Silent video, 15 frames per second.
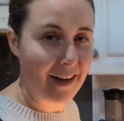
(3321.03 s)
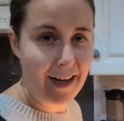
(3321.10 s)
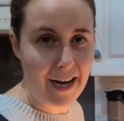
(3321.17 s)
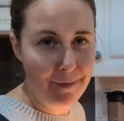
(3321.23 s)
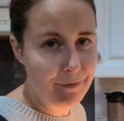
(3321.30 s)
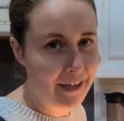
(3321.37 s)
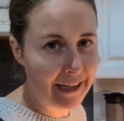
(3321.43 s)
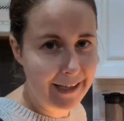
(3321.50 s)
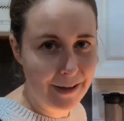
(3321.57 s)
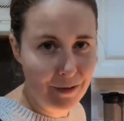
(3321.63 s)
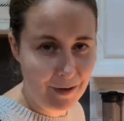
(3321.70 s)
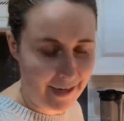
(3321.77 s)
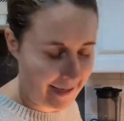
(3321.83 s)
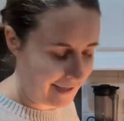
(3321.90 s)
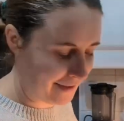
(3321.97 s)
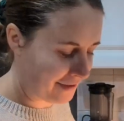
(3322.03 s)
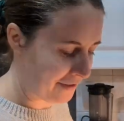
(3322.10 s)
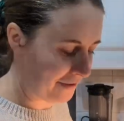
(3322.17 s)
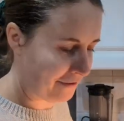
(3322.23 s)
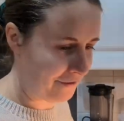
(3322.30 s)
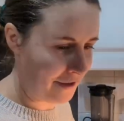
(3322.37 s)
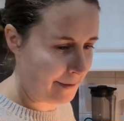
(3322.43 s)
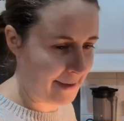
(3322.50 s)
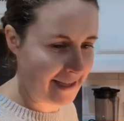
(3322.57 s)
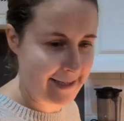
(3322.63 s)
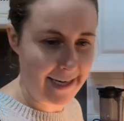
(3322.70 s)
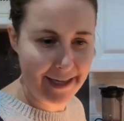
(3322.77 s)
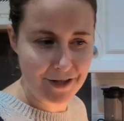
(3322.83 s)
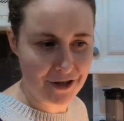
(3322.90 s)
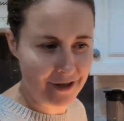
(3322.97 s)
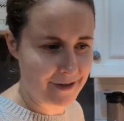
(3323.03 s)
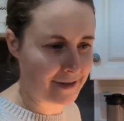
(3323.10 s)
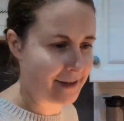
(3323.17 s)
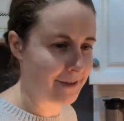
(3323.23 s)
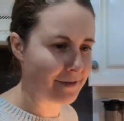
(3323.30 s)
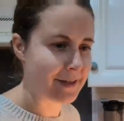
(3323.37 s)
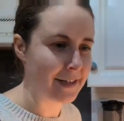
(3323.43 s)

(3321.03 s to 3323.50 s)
I'm really quite into fermentation and stuff.